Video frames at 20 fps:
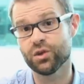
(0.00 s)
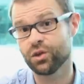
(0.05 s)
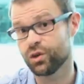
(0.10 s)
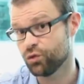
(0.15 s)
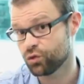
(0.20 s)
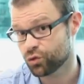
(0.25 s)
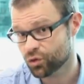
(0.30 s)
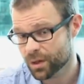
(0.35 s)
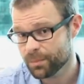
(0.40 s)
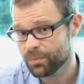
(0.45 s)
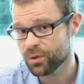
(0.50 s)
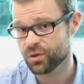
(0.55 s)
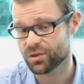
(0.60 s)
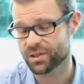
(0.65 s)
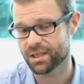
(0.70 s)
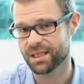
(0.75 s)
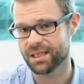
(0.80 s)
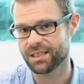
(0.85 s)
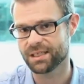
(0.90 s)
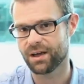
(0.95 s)
to contribute
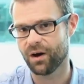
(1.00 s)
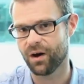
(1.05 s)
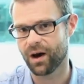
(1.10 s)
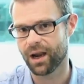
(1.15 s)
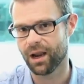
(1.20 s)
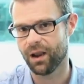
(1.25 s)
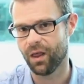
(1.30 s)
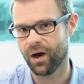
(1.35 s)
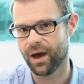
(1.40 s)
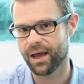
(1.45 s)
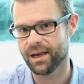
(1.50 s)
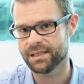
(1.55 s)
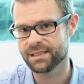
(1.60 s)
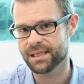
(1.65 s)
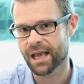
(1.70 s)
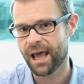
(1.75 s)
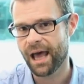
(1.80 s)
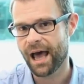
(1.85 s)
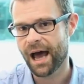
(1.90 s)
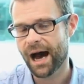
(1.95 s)
to these
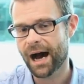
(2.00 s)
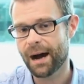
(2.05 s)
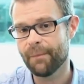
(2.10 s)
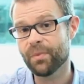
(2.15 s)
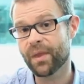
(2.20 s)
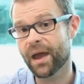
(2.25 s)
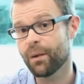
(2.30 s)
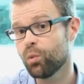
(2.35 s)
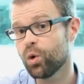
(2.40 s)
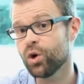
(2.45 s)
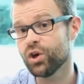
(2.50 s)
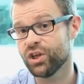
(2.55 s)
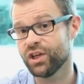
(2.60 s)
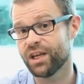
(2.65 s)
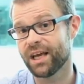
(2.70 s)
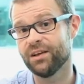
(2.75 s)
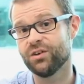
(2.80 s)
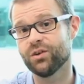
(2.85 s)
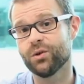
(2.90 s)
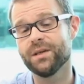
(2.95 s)
guidelines. Um, and what you
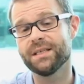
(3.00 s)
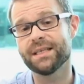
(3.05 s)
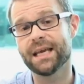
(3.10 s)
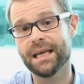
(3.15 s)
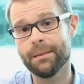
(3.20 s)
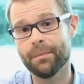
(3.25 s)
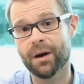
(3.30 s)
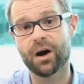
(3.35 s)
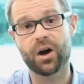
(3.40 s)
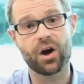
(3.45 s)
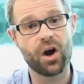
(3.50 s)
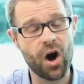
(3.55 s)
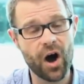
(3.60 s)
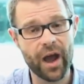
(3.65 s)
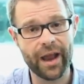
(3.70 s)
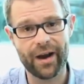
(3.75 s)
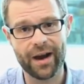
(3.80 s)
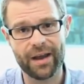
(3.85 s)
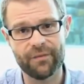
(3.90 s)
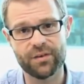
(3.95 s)
can do is email
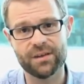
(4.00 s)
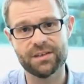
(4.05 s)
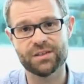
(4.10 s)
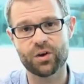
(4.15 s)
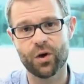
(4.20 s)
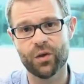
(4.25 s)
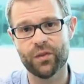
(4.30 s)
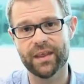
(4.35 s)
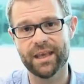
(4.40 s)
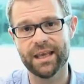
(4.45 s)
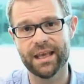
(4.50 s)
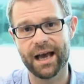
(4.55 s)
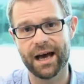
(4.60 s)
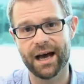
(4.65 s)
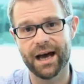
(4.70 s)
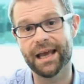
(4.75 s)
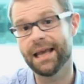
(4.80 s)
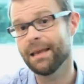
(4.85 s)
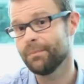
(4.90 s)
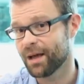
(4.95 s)
Kiah Evans on the
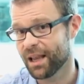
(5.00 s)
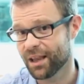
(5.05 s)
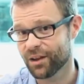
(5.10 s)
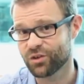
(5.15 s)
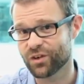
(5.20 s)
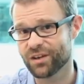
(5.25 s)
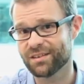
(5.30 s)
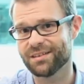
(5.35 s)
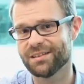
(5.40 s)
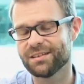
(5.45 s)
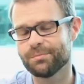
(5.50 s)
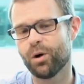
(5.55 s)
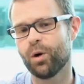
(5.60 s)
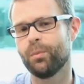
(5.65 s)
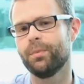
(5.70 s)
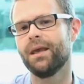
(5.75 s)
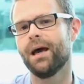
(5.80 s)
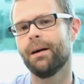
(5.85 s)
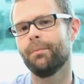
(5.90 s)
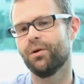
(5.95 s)
uh, email address that's
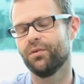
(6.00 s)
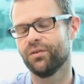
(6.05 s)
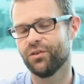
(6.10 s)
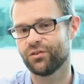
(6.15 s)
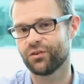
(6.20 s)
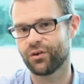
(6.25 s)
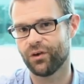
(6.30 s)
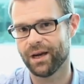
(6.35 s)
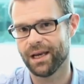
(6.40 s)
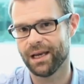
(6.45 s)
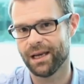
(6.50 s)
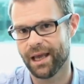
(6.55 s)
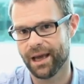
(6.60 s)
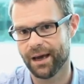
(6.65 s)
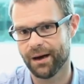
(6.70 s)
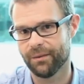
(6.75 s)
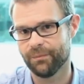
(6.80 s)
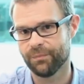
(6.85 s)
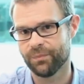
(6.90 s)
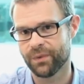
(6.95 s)
popping up on the screen
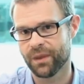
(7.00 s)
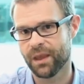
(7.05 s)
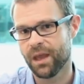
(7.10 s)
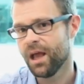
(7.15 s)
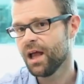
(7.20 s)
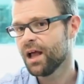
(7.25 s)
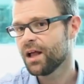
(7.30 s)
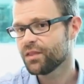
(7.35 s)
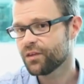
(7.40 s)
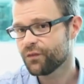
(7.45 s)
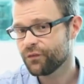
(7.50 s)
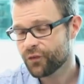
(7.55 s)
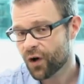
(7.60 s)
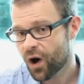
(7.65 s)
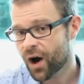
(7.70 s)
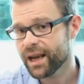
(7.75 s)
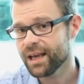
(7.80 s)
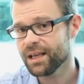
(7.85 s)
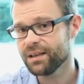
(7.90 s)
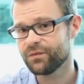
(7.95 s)
now. The
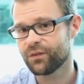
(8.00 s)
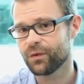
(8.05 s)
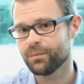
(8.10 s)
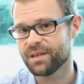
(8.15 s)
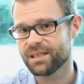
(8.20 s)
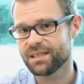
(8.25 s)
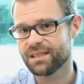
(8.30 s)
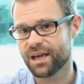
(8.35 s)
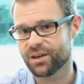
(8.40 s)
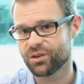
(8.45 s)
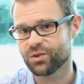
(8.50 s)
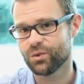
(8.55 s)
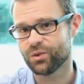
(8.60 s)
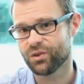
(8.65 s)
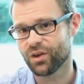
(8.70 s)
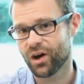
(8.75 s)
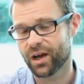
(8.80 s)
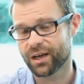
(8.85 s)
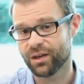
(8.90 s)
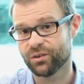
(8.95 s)
findings from this National
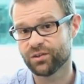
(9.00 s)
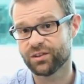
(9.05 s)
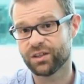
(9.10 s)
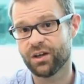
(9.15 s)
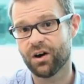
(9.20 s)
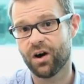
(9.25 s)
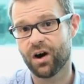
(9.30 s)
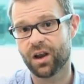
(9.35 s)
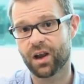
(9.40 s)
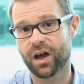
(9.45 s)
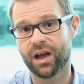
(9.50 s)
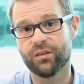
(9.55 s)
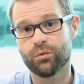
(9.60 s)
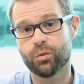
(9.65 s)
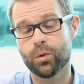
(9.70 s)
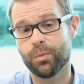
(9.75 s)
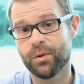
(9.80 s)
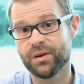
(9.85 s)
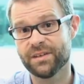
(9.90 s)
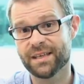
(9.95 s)
Diagnostic Guidelines
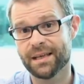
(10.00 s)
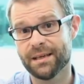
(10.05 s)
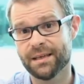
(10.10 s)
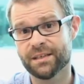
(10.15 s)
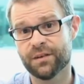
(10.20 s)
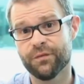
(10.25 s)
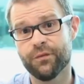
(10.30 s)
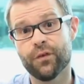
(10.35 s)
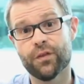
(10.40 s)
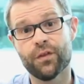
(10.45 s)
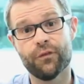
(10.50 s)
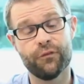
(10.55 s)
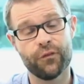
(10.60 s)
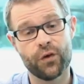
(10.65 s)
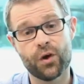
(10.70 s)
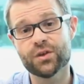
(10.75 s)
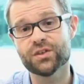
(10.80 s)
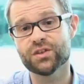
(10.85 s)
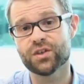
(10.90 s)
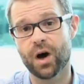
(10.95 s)
were presented for the
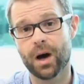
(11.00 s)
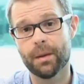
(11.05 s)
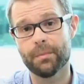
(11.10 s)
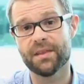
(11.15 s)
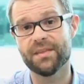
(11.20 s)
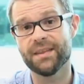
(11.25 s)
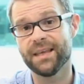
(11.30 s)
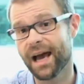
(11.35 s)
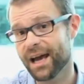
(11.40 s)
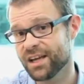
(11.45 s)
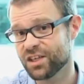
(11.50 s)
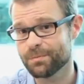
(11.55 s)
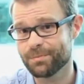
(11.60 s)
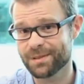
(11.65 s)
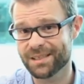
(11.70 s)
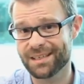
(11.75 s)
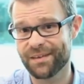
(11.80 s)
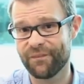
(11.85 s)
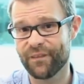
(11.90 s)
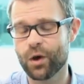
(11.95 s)
first time at the Asia
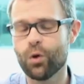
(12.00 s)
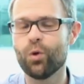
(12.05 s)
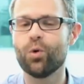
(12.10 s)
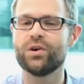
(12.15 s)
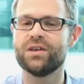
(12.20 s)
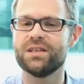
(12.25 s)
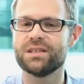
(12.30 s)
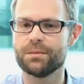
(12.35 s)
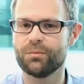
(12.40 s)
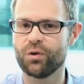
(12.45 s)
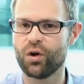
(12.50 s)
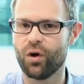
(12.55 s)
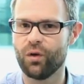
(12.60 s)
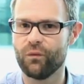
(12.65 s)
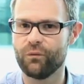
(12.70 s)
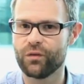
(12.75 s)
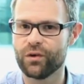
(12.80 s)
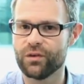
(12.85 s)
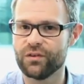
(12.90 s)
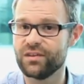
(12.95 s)
Pacific Autism
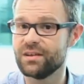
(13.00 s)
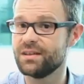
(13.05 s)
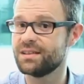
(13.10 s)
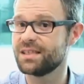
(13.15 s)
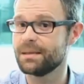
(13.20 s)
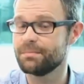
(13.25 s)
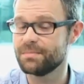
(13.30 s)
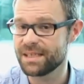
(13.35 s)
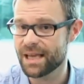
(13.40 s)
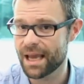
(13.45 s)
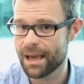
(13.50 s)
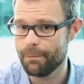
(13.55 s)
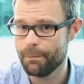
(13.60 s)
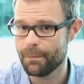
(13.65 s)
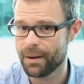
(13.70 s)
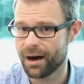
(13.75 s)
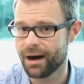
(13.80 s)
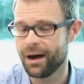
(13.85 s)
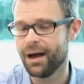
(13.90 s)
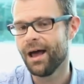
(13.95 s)
Conference in
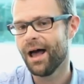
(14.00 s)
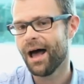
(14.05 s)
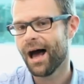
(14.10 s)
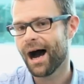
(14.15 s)
September